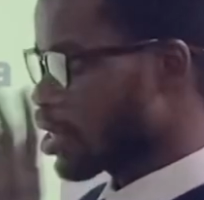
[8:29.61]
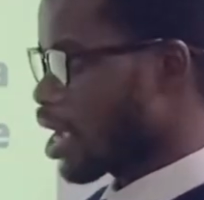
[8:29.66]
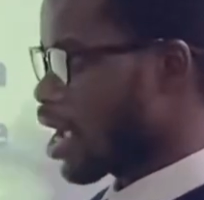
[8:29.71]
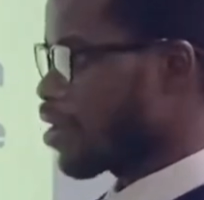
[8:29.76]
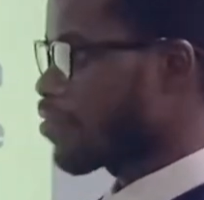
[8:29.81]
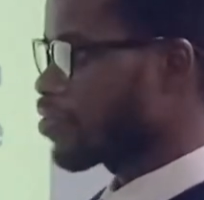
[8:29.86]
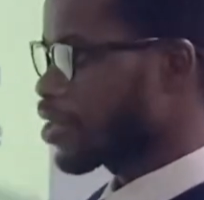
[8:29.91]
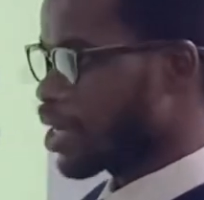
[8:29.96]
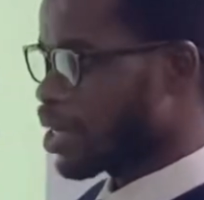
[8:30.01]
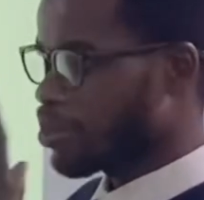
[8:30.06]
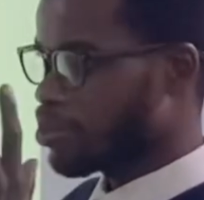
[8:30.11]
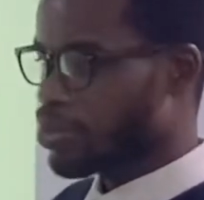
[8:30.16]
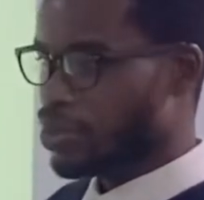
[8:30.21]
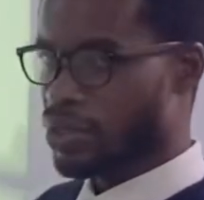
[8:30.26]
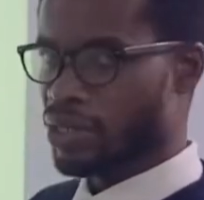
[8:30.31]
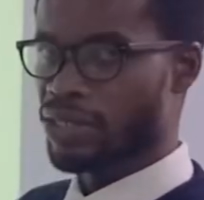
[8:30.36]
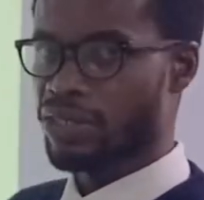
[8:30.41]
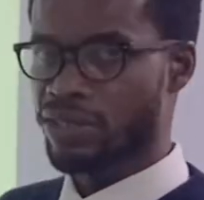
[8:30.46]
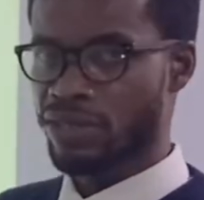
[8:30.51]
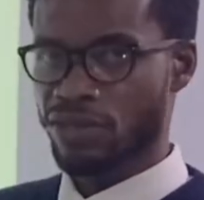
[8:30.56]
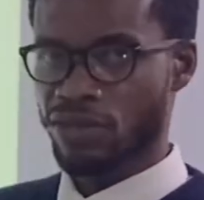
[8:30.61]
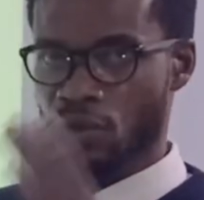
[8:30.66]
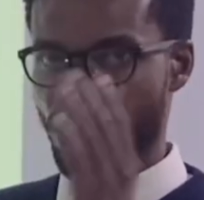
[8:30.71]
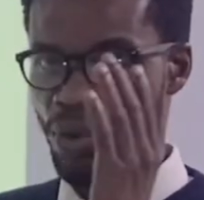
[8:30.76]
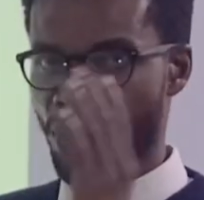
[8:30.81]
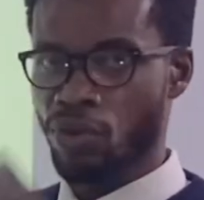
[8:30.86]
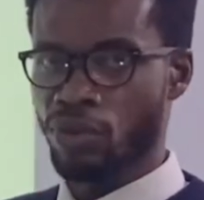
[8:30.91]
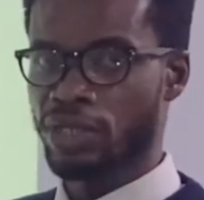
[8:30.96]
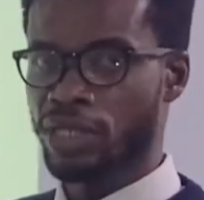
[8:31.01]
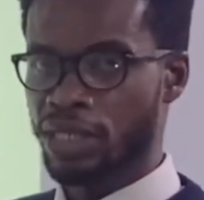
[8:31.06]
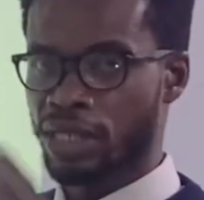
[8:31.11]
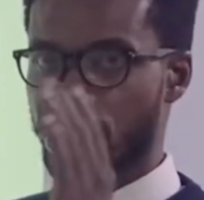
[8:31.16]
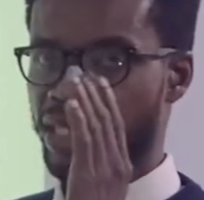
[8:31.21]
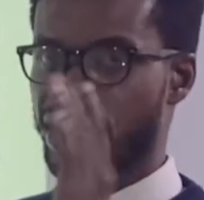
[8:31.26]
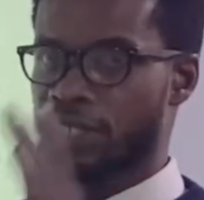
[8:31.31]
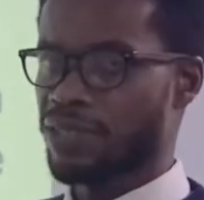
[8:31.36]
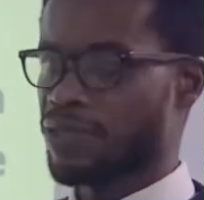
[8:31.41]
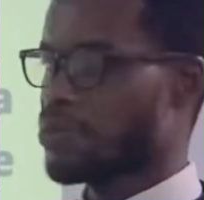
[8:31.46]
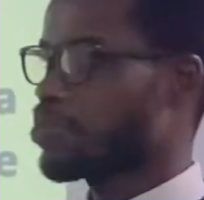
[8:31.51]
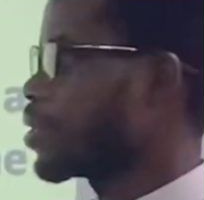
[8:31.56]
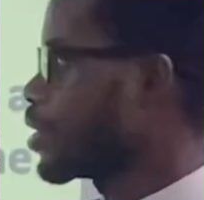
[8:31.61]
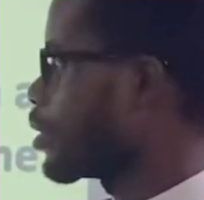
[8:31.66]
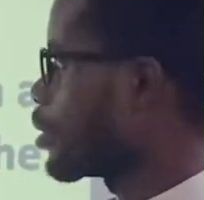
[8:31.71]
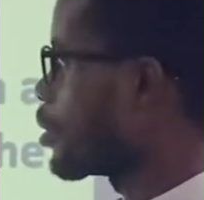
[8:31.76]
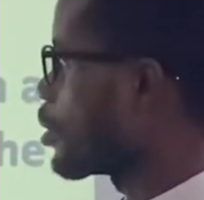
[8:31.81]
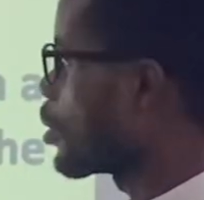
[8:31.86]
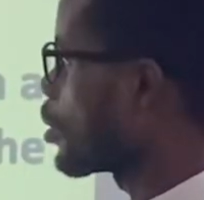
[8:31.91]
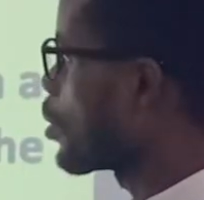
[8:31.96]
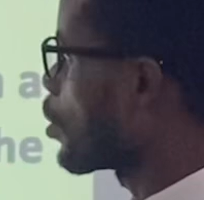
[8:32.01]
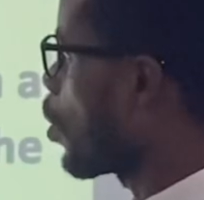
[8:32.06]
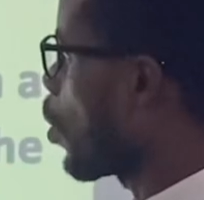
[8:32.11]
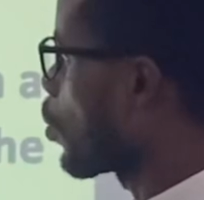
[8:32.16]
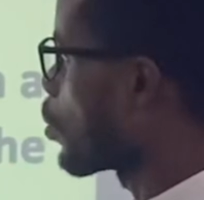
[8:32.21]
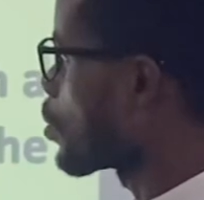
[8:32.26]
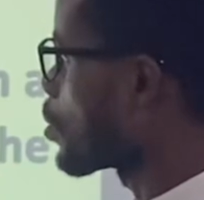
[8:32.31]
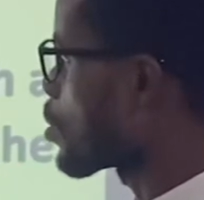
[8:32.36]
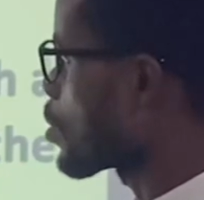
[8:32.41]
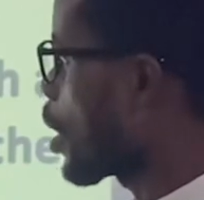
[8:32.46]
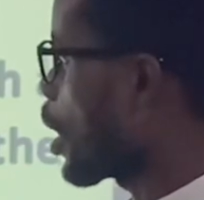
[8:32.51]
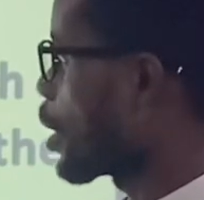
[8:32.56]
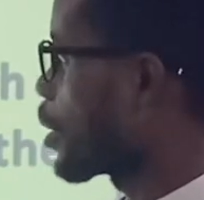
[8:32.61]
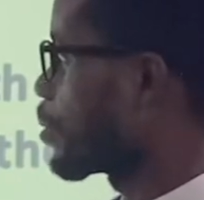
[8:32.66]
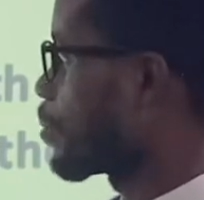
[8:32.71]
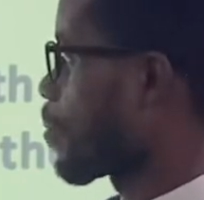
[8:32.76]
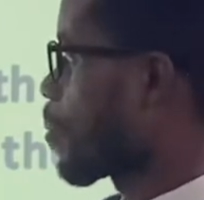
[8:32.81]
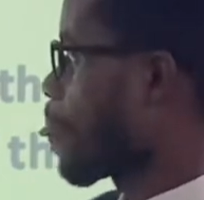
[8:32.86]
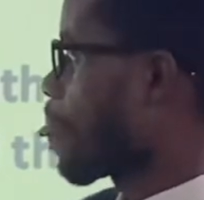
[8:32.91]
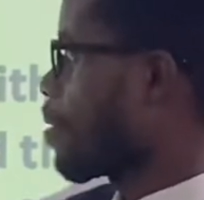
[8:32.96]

every employee's own is paid on time.